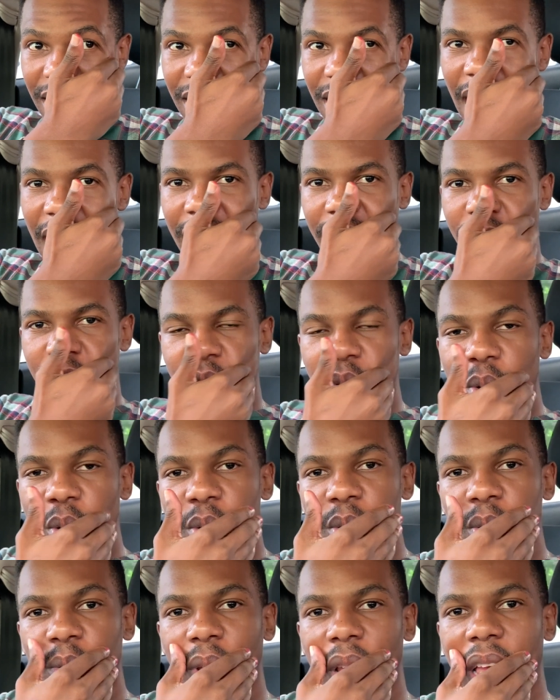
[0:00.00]
like show
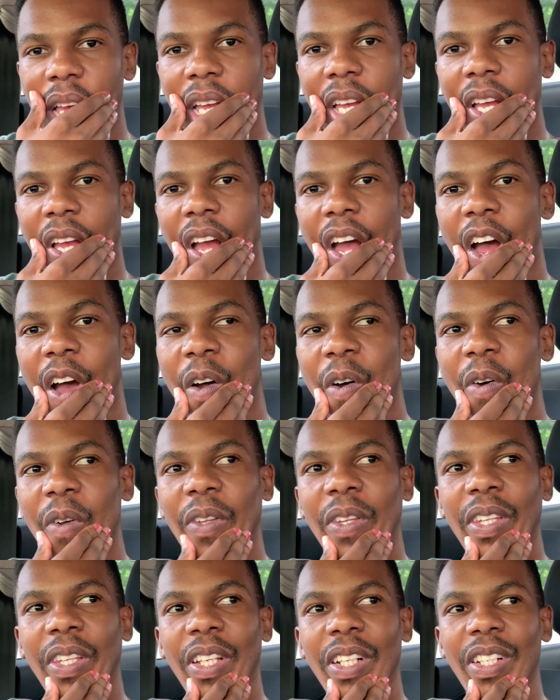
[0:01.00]
you like how
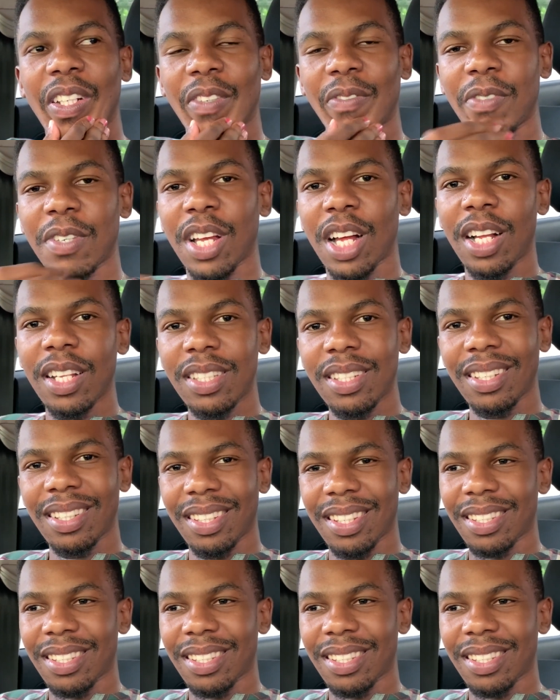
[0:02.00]
the difficulty in